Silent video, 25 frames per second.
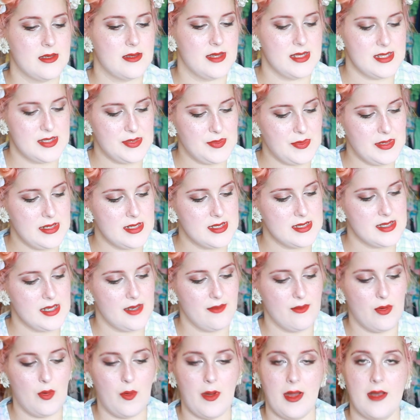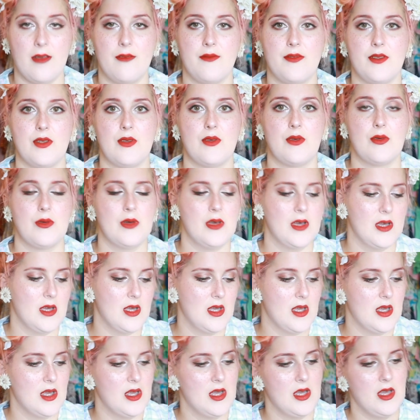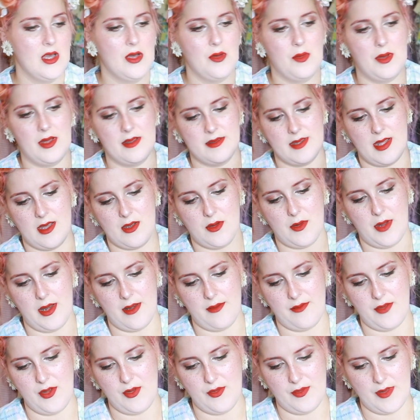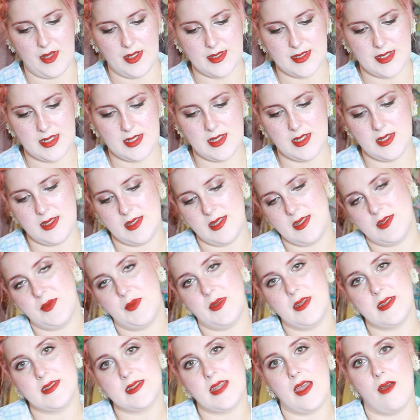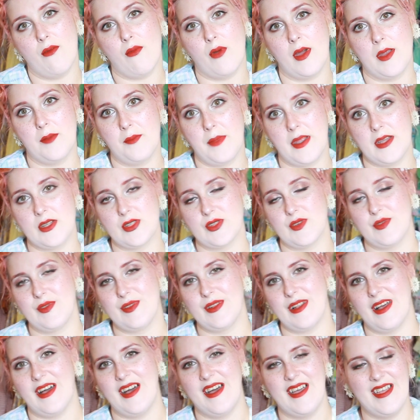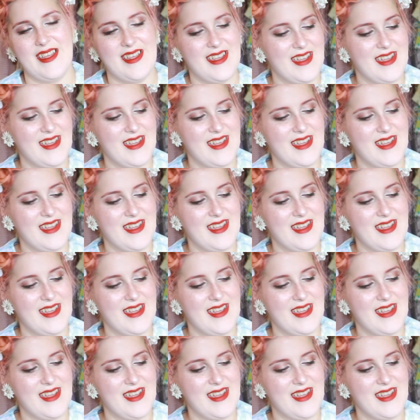this one does have quite a few, well, not quite a few flaws. It do, this one does have one major flaw.